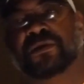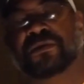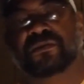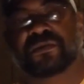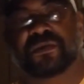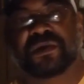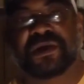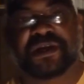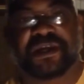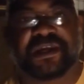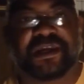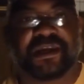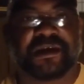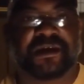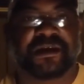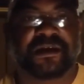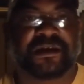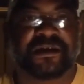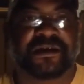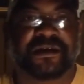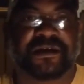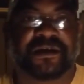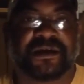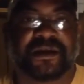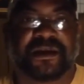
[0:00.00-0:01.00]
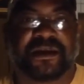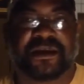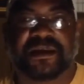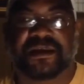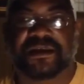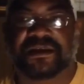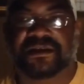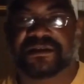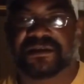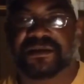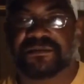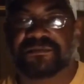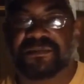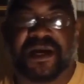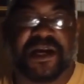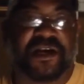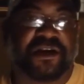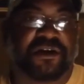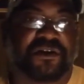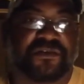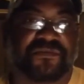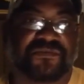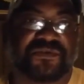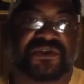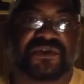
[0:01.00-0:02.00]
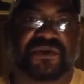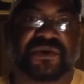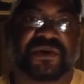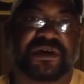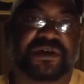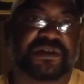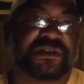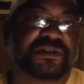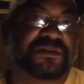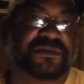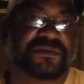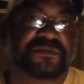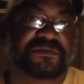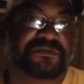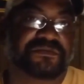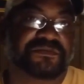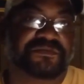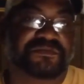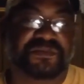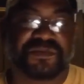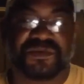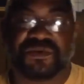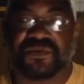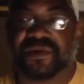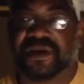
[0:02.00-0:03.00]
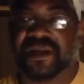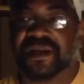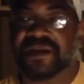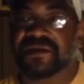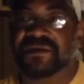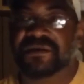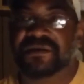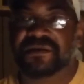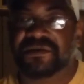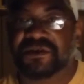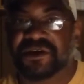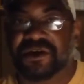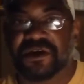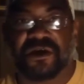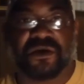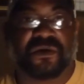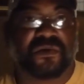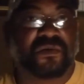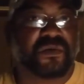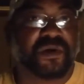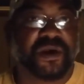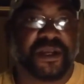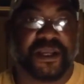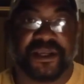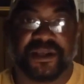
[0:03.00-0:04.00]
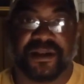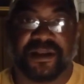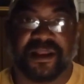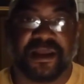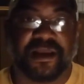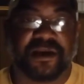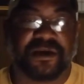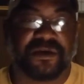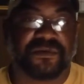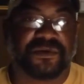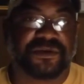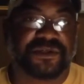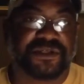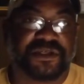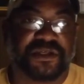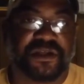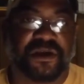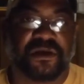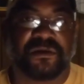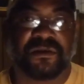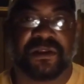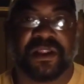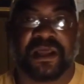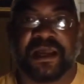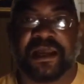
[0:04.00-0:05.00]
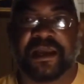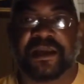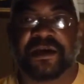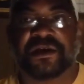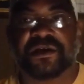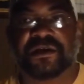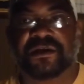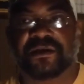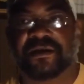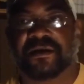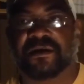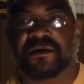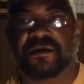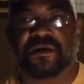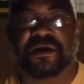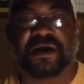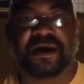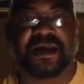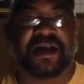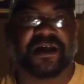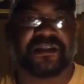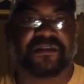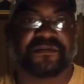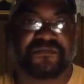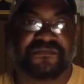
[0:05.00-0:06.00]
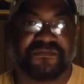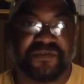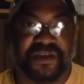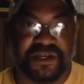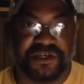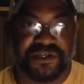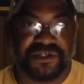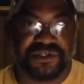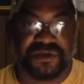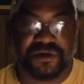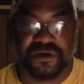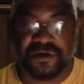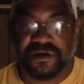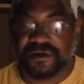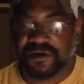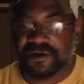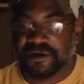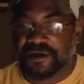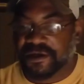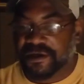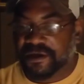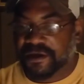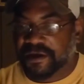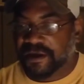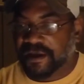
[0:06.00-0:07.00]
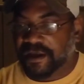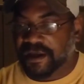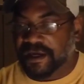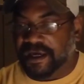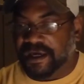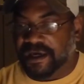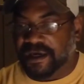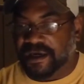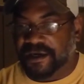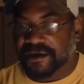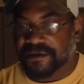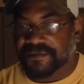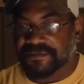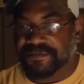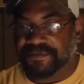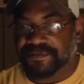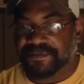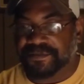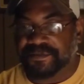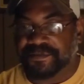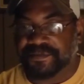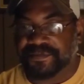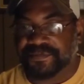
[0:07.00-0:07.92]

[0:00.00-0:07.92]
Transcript: Rigging is a matter of choice between you know what you like or what you don't like, or how the fish are, um,